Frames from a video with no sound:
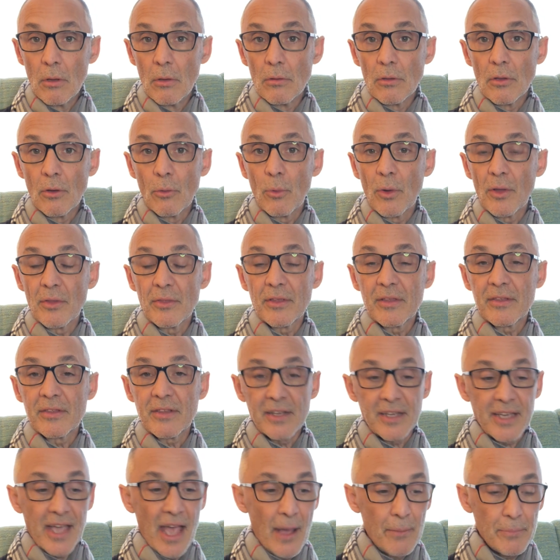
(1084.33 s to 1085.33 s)
The one that the
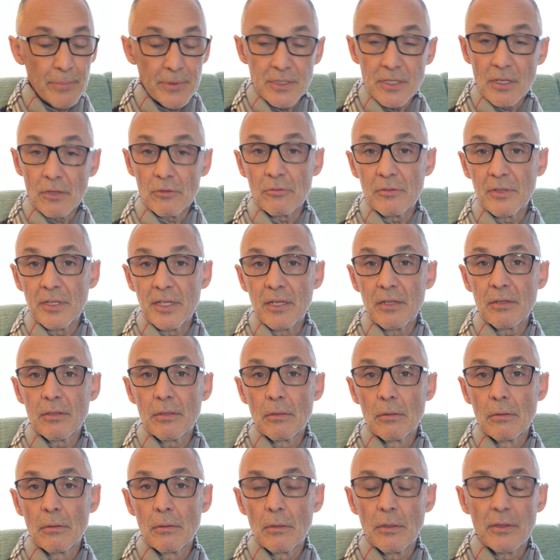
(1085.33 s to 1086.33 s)
cap is underneath,
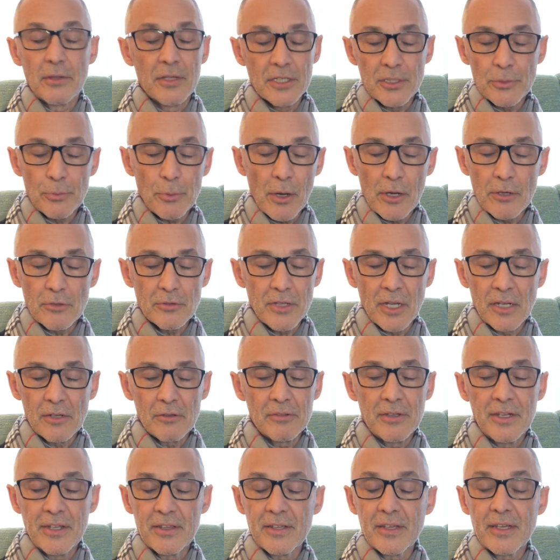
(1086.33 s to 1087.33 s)
the sprayer is
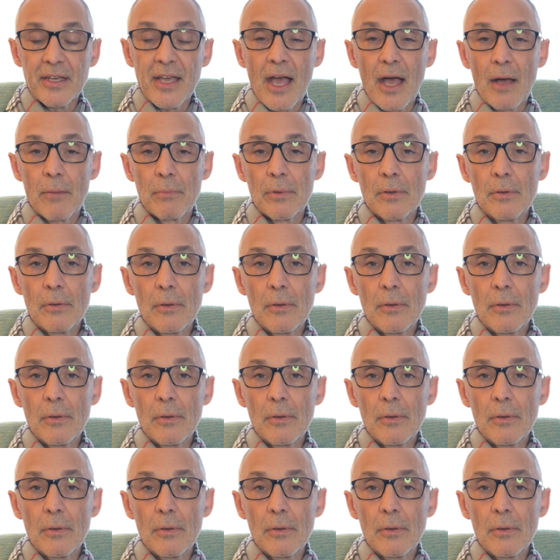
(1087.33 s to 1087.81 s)
underneath the cap.